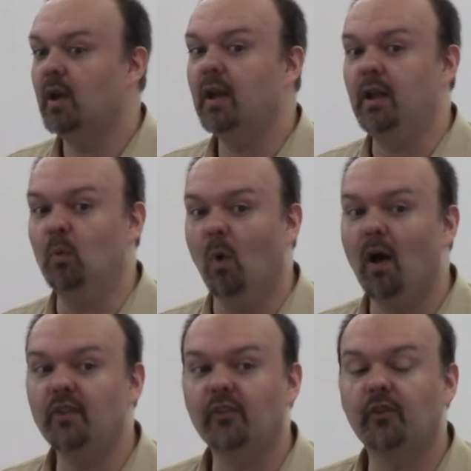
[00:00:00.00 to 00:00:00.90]
He
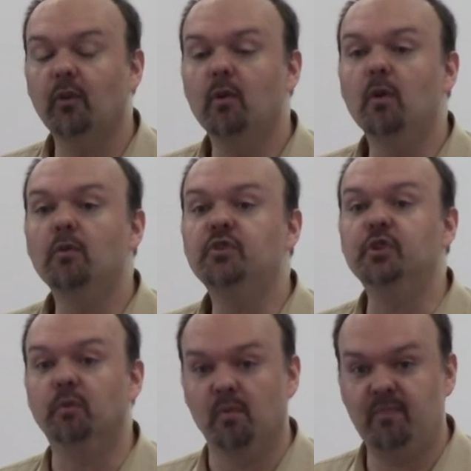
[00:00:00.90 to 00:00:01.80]
wants
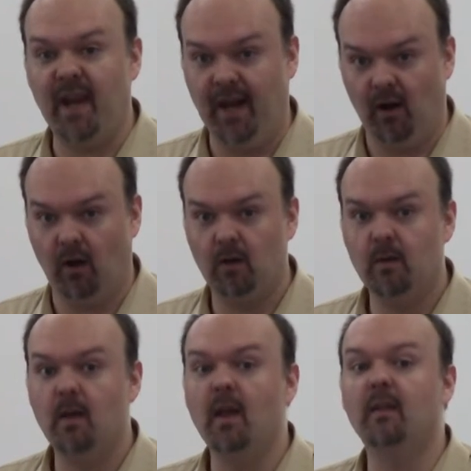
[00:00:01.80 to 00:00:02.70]
to repair
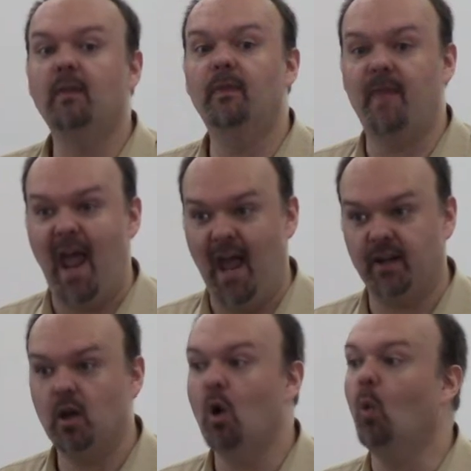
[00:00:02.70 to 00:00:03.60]
that
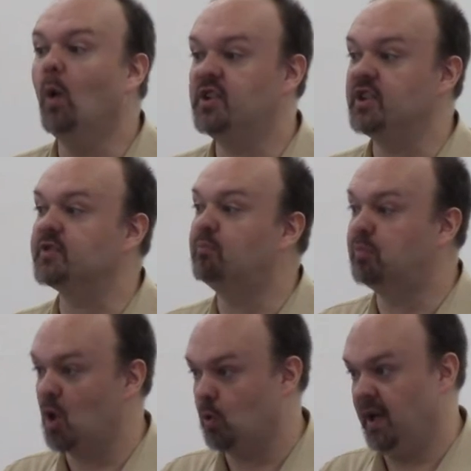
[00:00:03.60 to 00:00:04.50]
which is
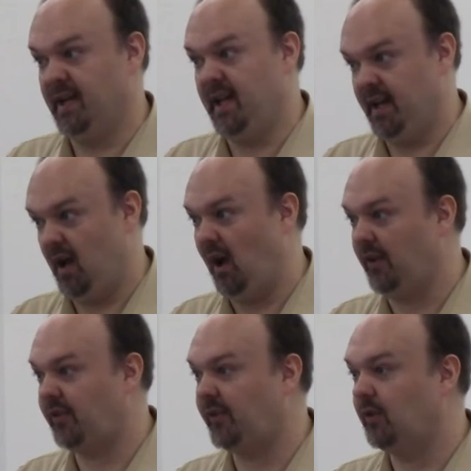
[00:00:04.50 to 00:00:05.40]
broken in
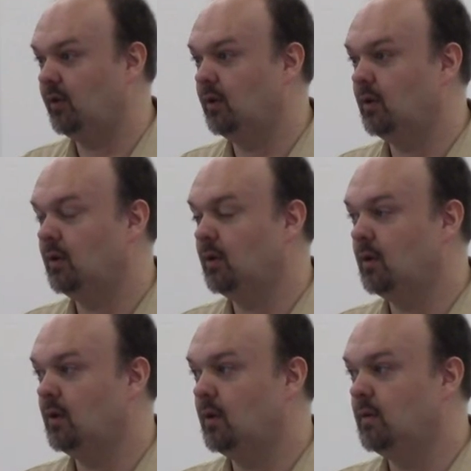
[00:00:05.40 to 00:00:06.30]
us.
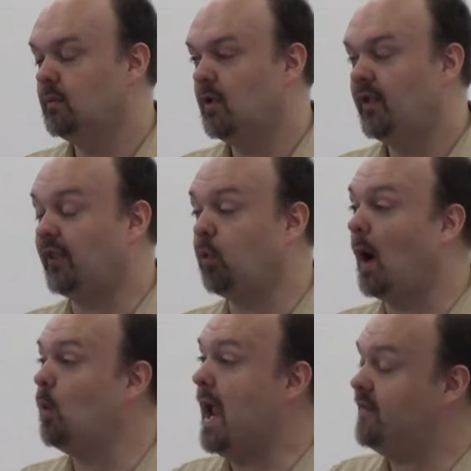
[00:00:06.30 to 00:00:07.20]
That's why
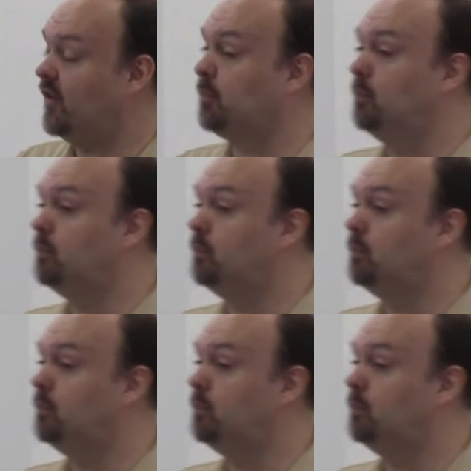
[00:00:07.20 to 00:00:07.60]
we have this